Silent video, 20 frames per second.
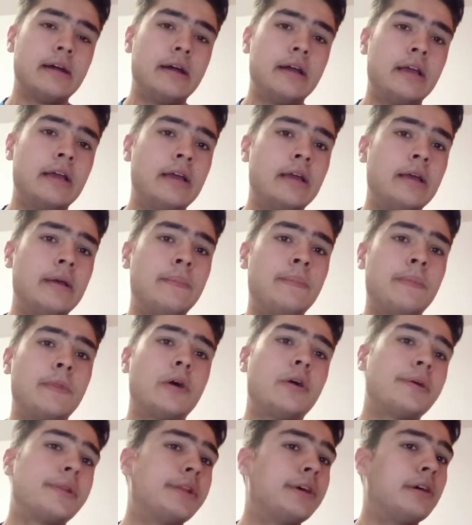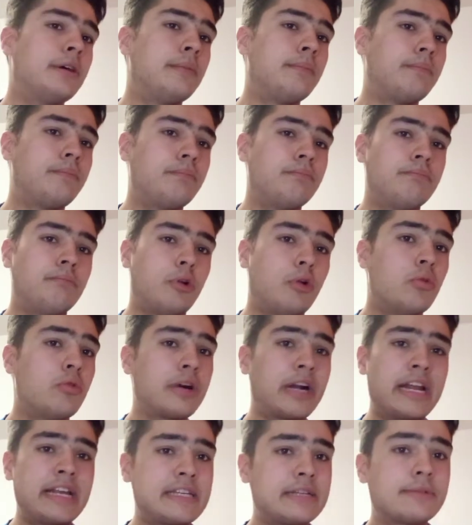other
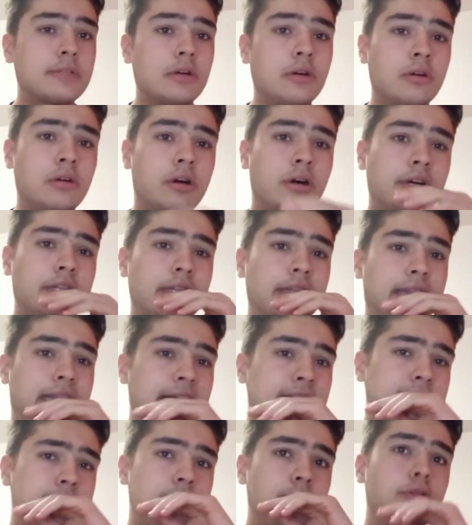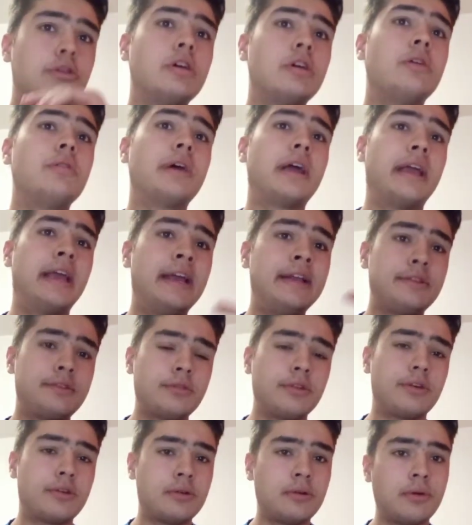organisms or other things to go
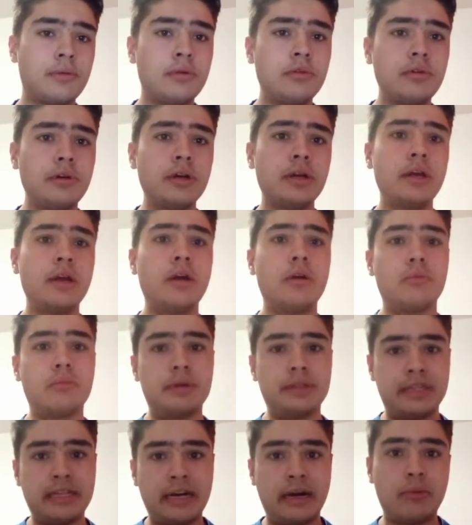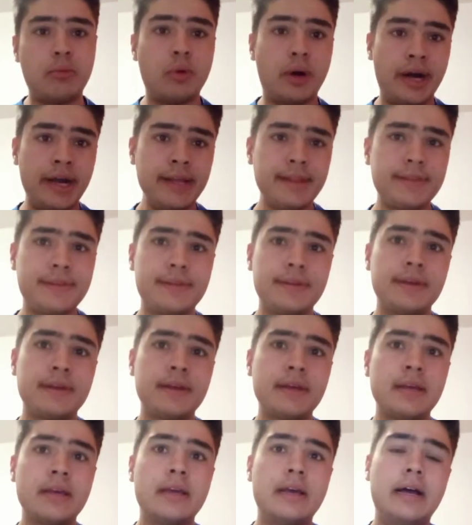into the coral when they are white,
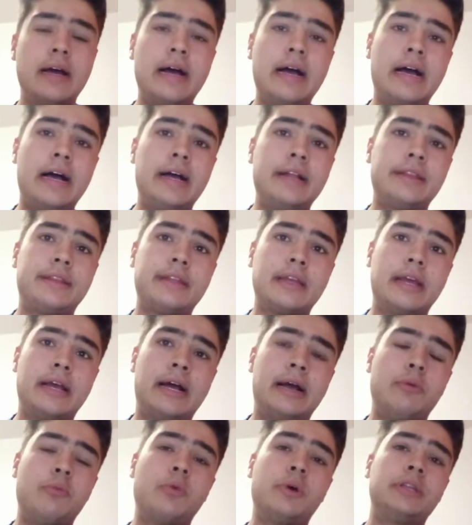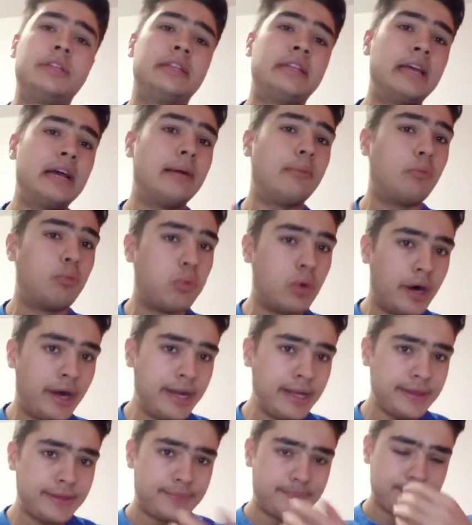and when they are
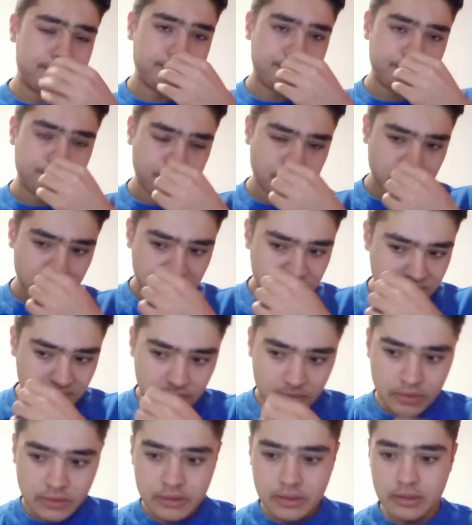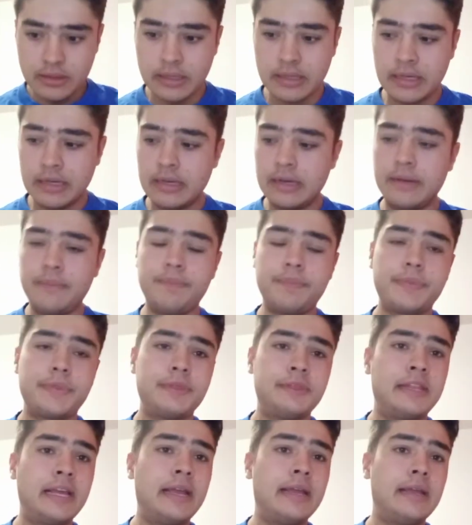white,
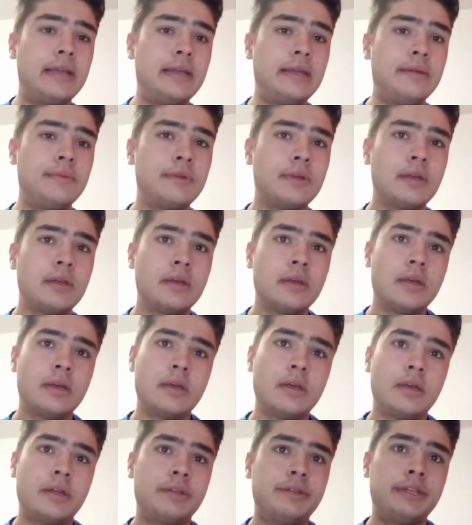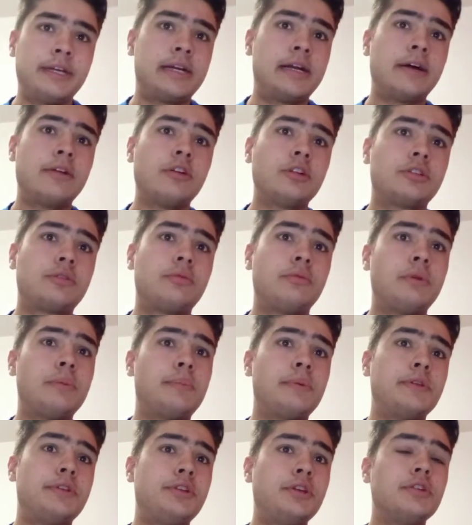they they cannot
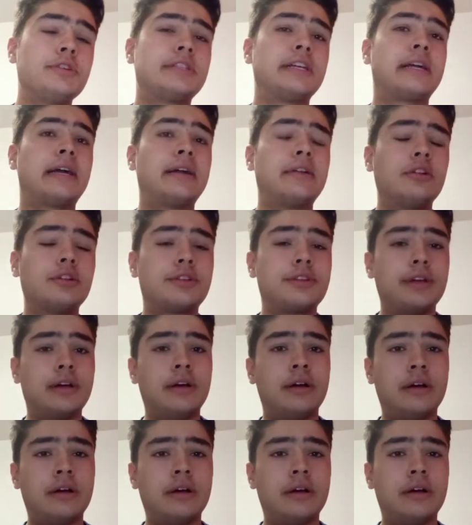reproduce, they cannot